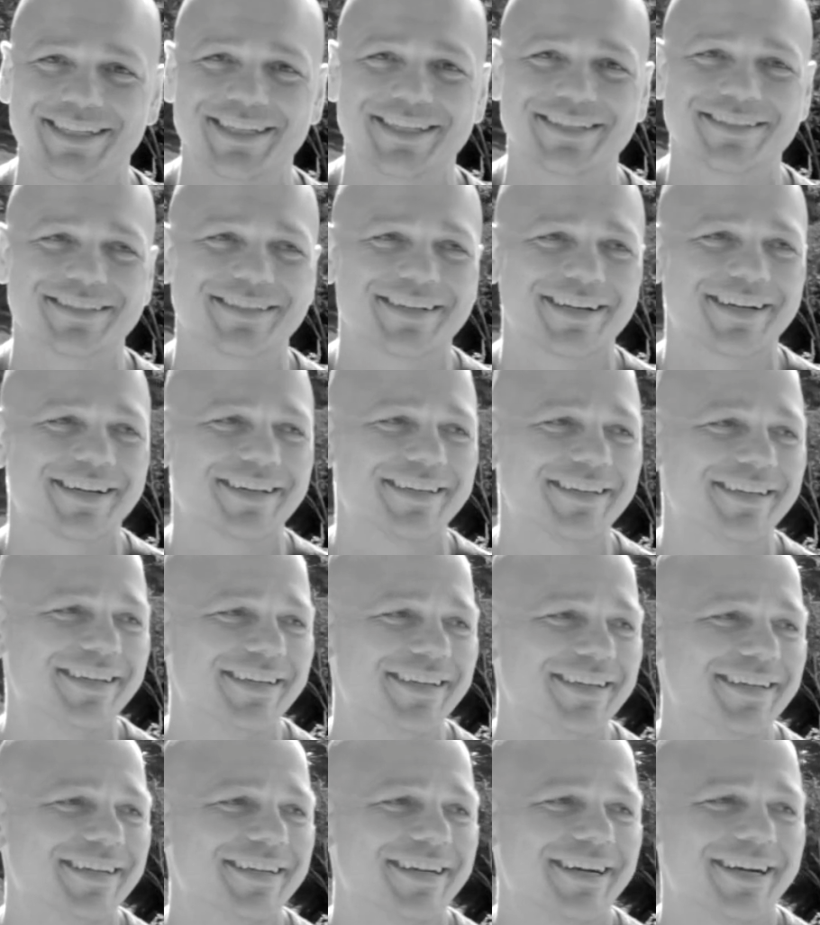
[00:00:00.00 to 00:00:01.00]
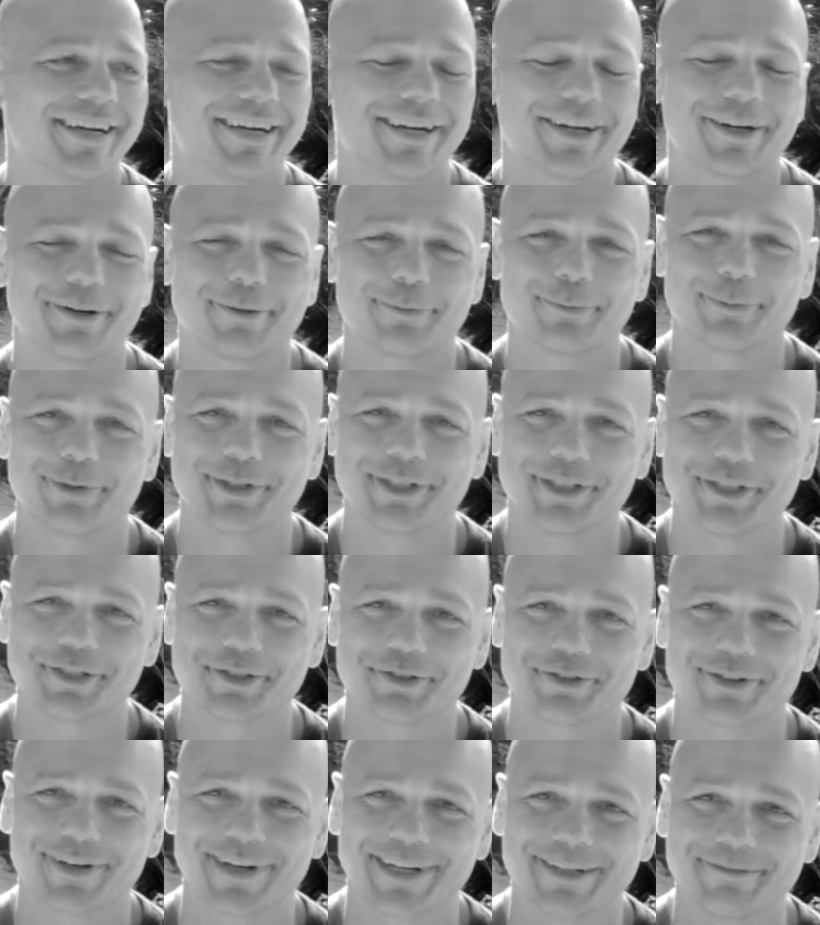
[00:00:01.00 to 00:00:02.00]
here today, uh, which is
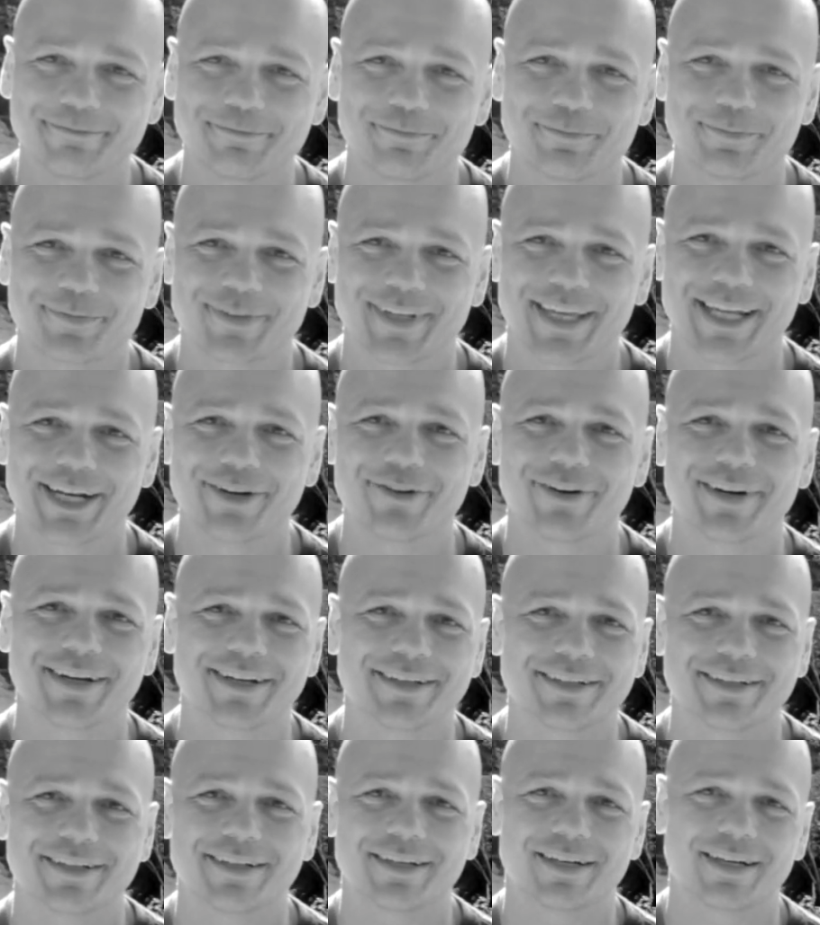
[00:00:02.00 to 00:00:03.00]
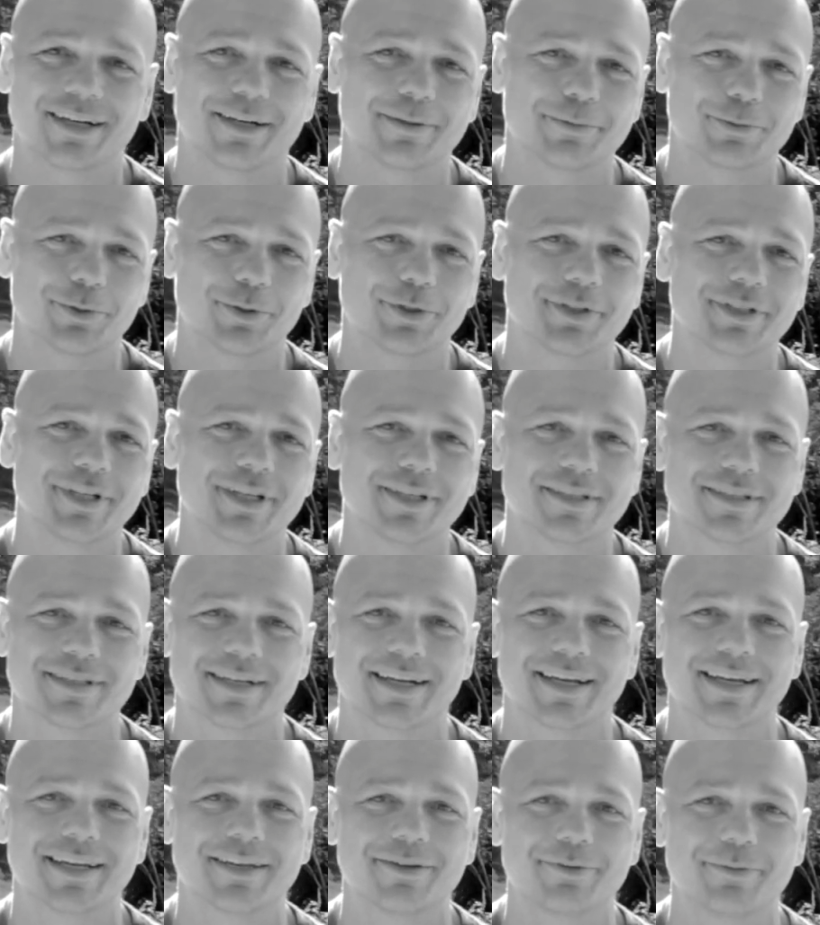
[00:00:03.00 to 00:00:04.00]
great. Anyway, I'm talking to you
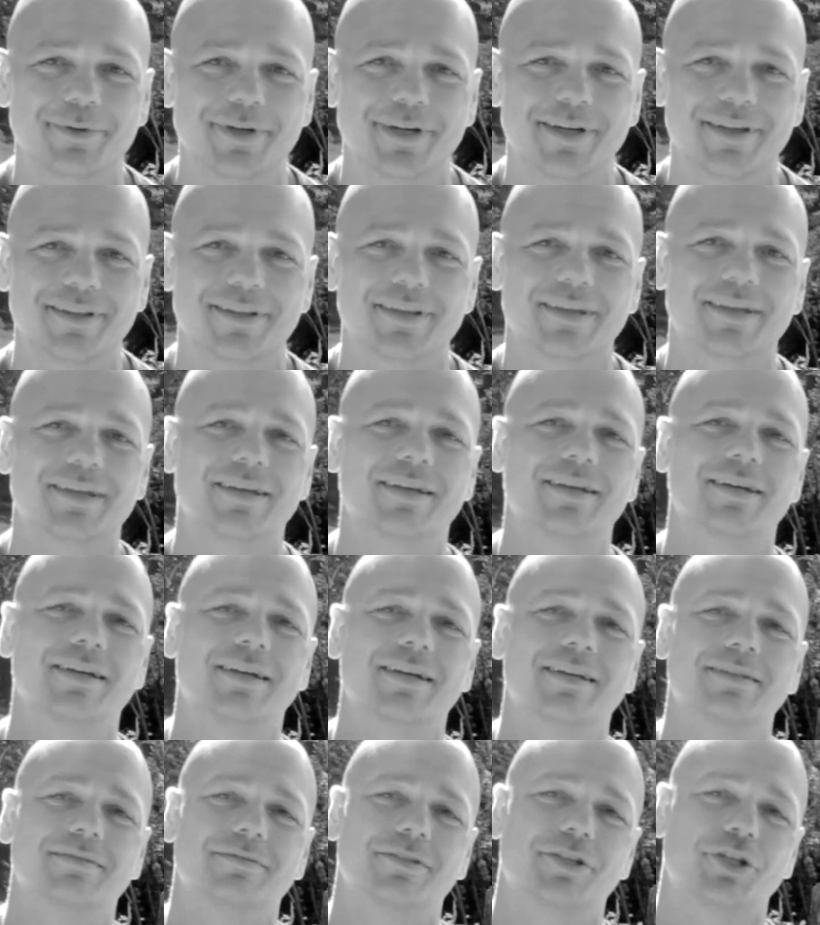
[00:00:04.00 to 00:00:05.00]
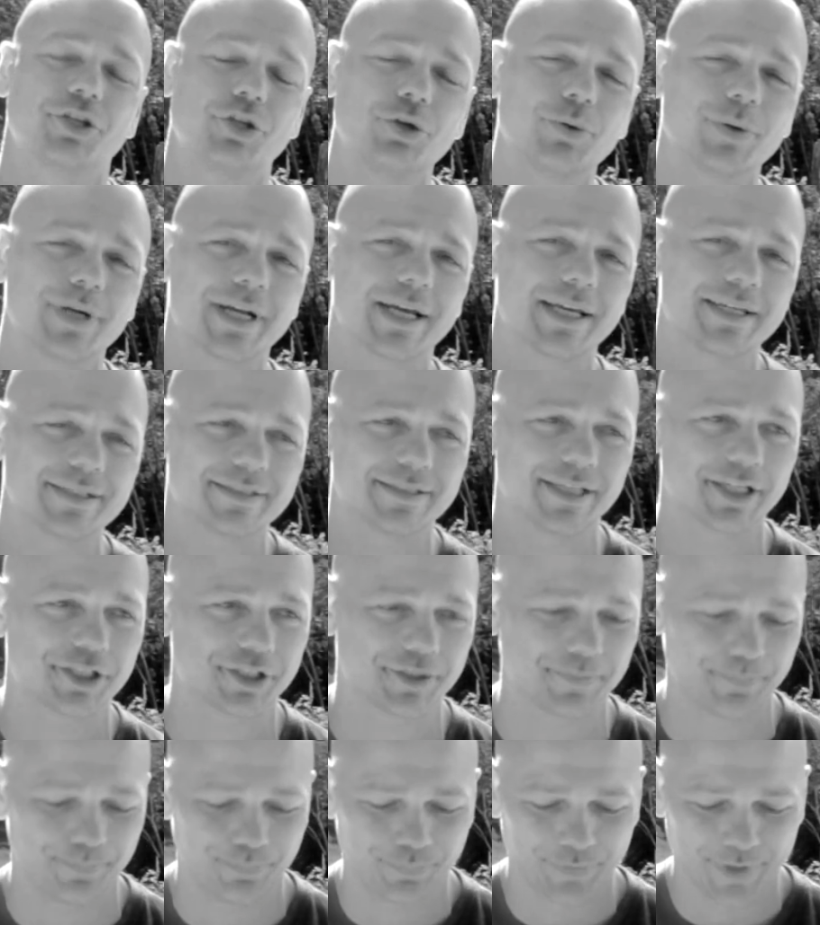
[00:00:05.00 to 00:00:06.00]
today with a, Q&A
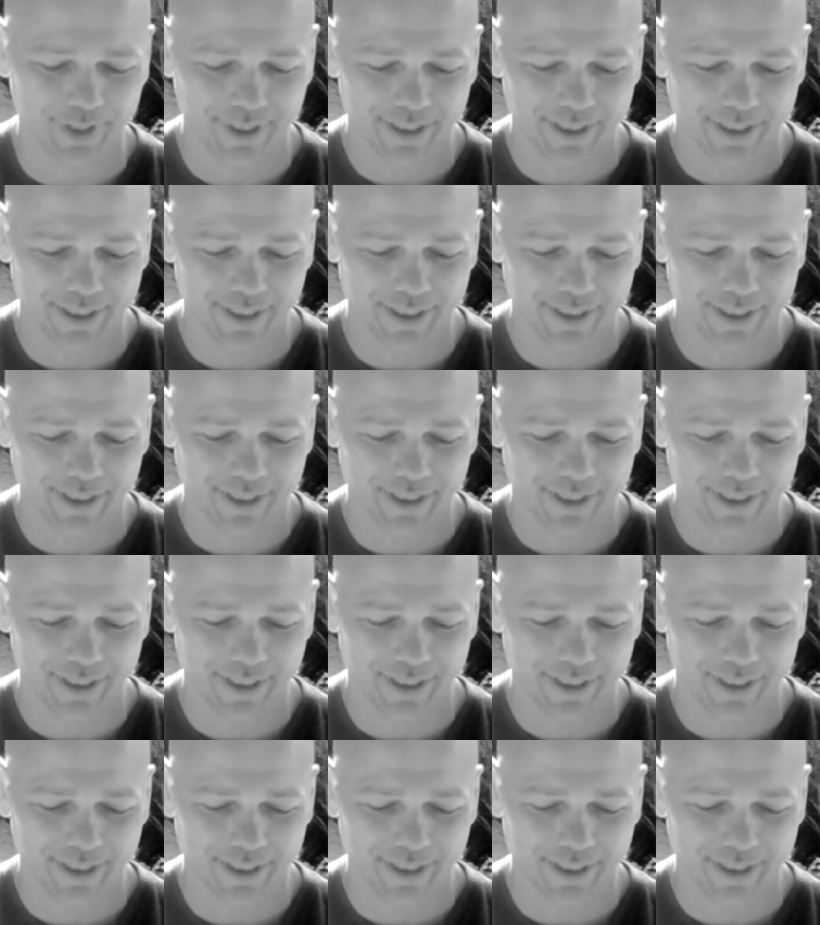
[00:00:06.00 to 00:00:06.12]
session.